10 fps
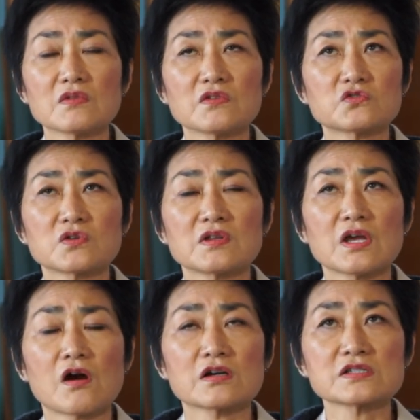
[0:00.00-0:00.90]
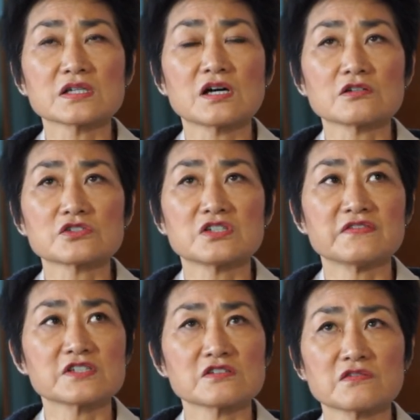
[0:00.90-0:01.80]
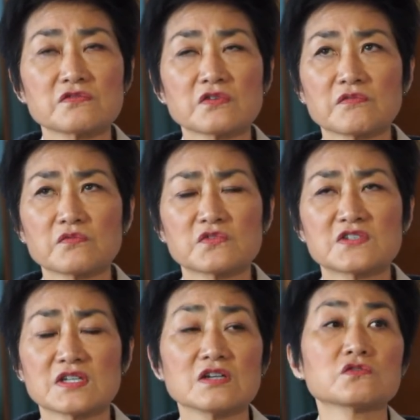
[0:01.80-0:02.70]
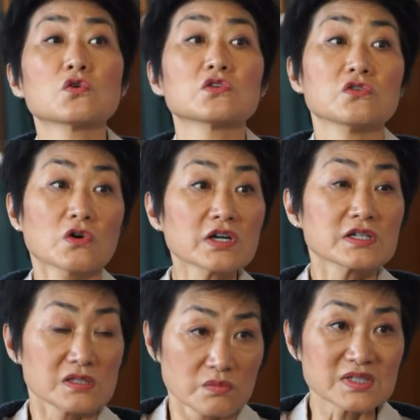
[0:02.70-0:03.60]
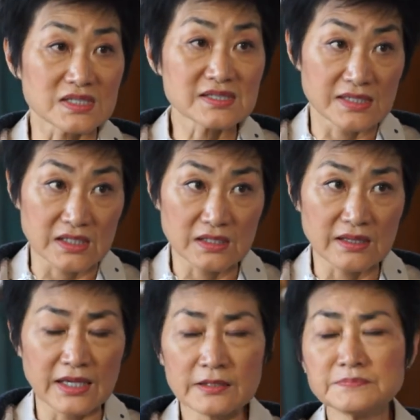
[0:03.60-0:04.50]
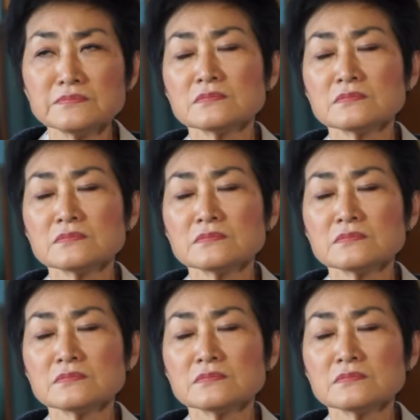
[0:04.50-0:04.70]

the, sort of the arts and culture division of, of city of North York, because it was a city then.